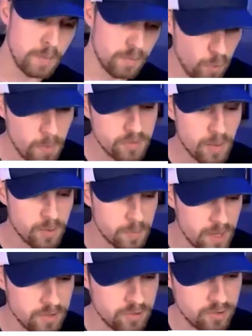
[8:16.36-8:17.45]
Performance
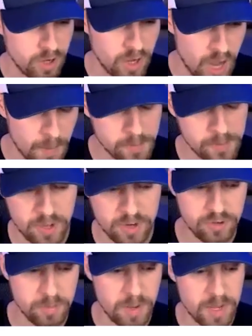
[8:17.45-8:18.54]

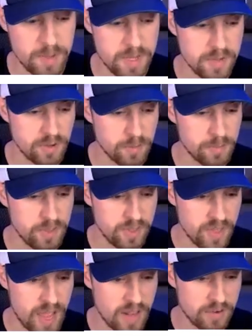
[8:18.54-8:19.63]
optimization may be something
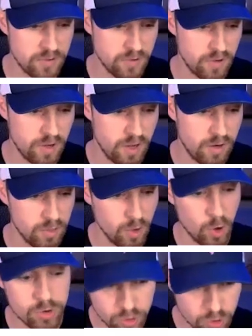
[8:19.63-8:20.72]
that
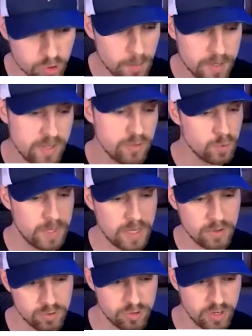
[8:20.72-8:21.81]
larger companies would be
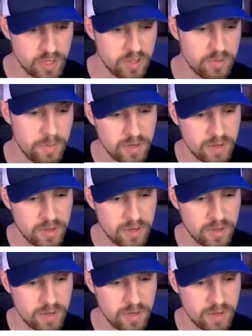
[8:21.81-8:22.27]
interested in,